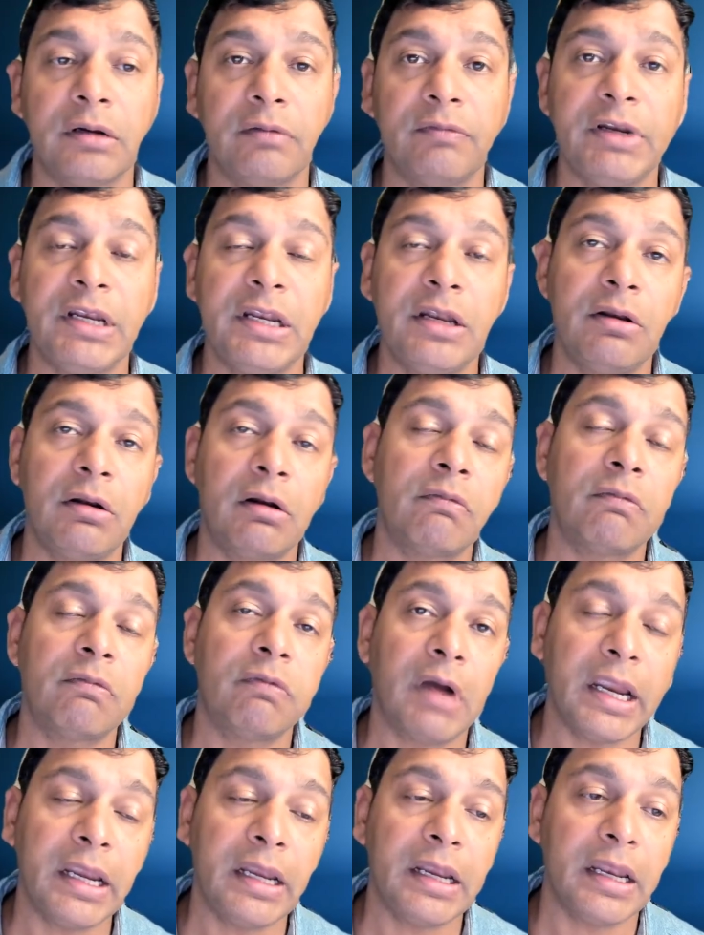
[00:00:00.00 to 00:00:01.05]
we did not
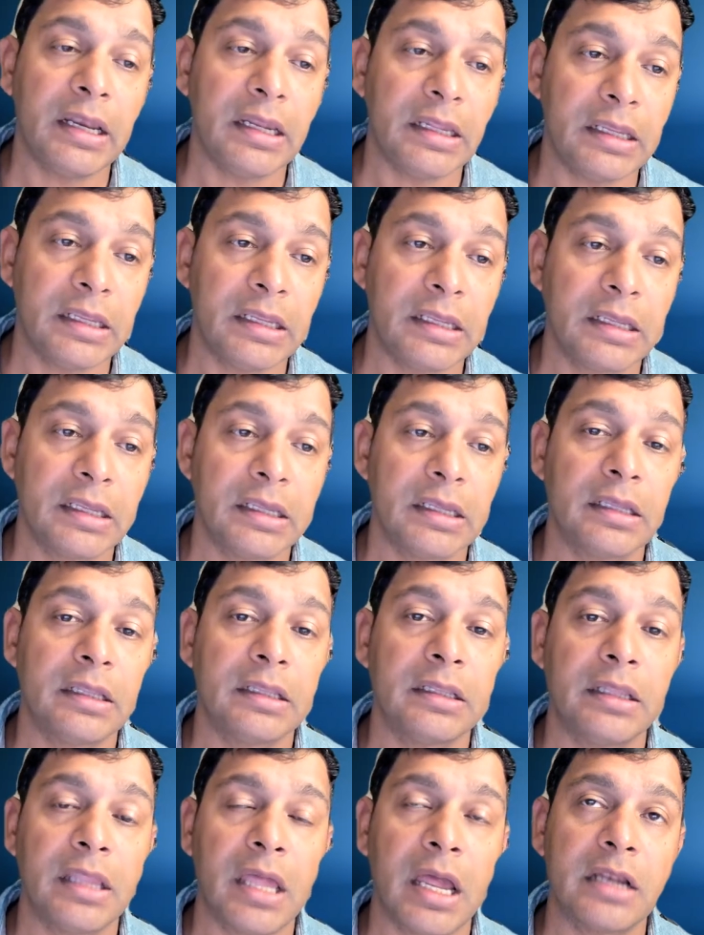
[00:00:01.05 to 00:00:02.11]
find any
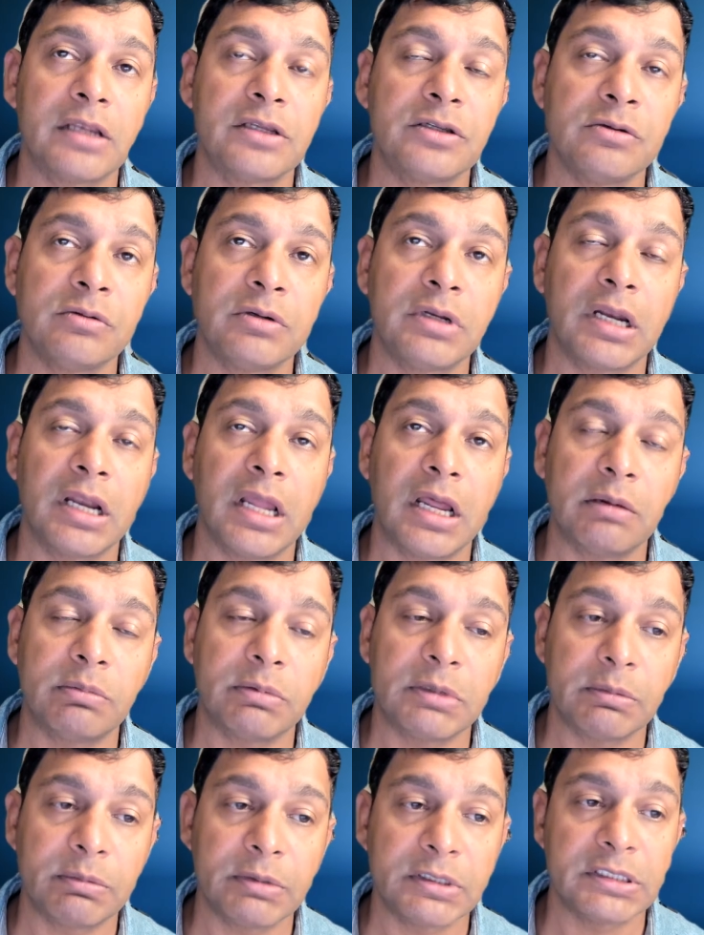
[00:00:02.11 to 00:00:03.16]
that suited our
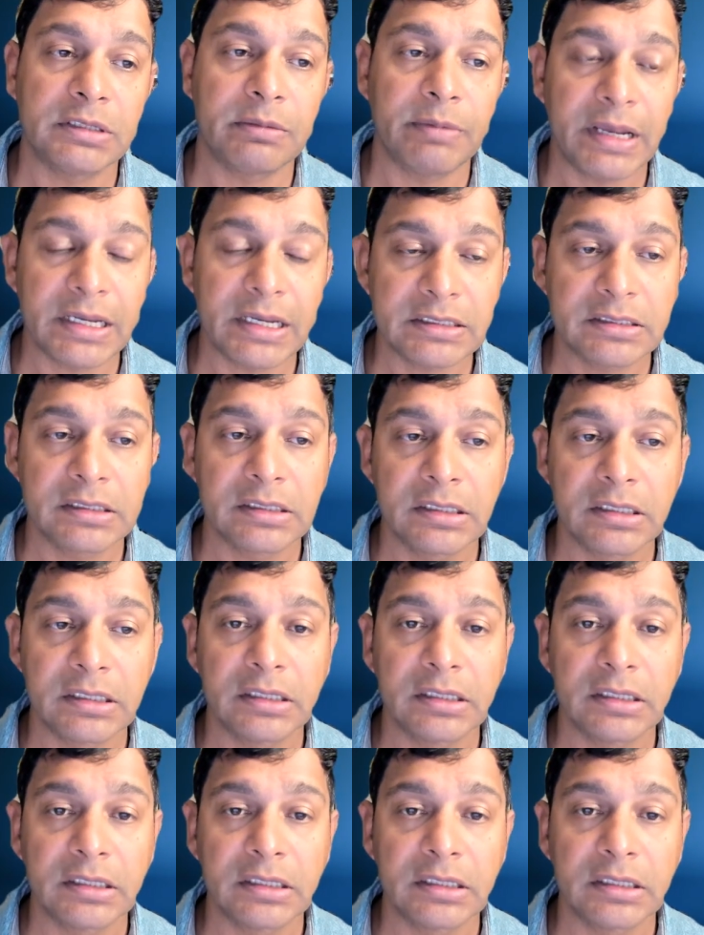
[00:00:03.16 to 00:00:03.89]
purpose the best.